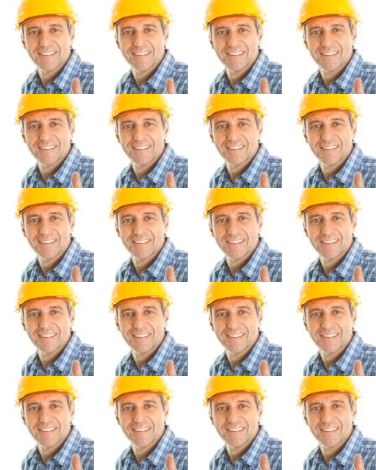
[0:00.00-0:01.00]

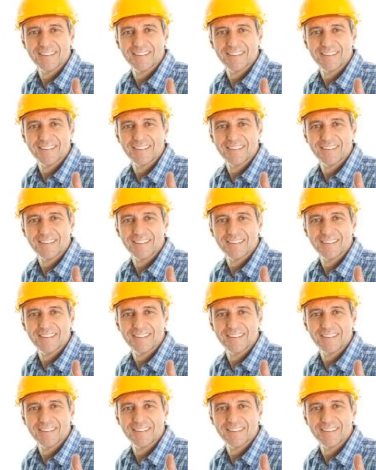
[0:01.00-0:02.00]

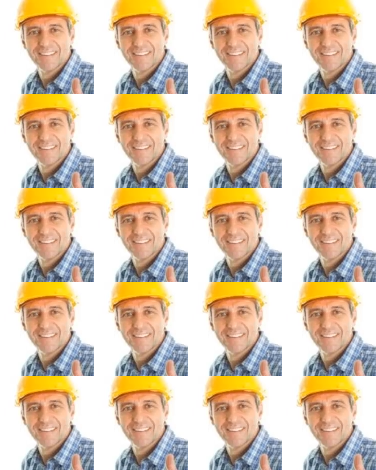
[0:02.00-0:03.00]

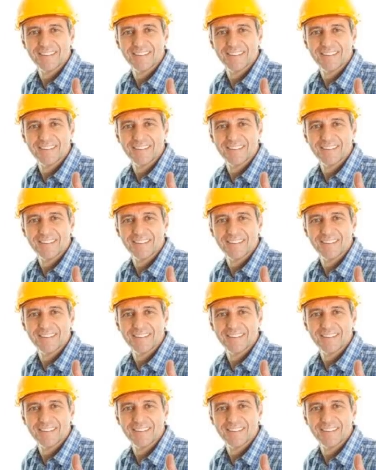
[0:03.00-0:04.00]

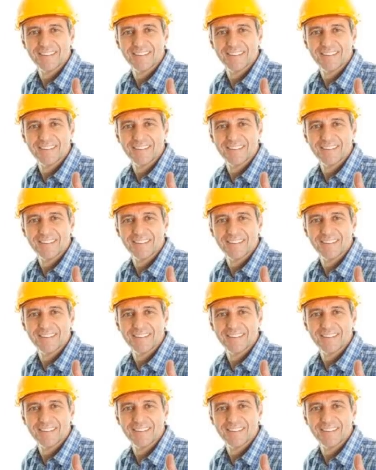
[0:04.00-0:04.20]
(no lip movement)